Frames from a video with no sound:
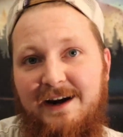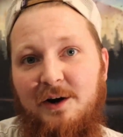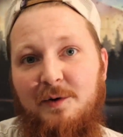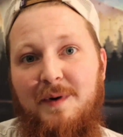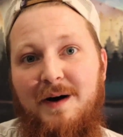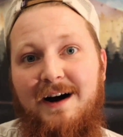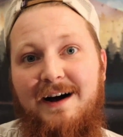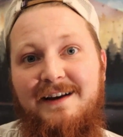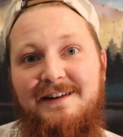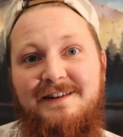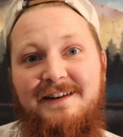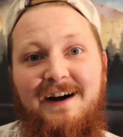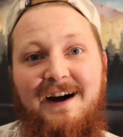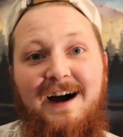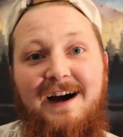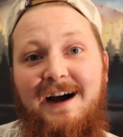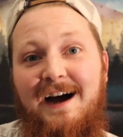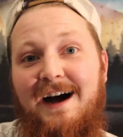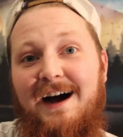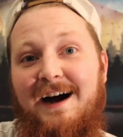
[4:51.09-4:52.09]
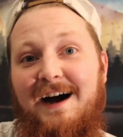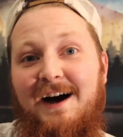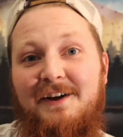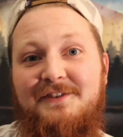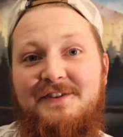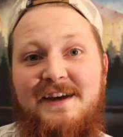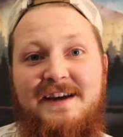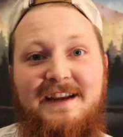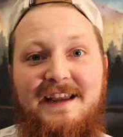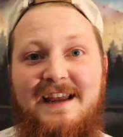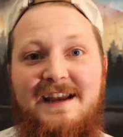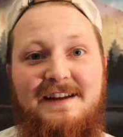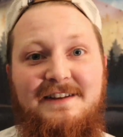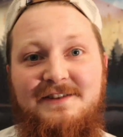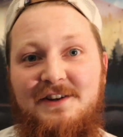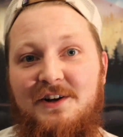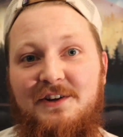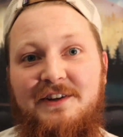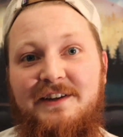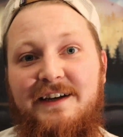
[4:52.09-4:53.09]
I don't mind. I'll take
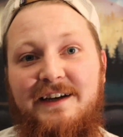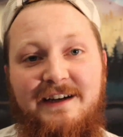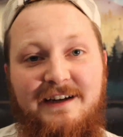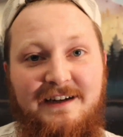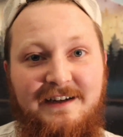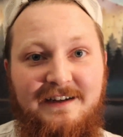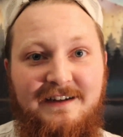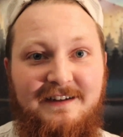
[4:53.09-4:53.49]
8s all day.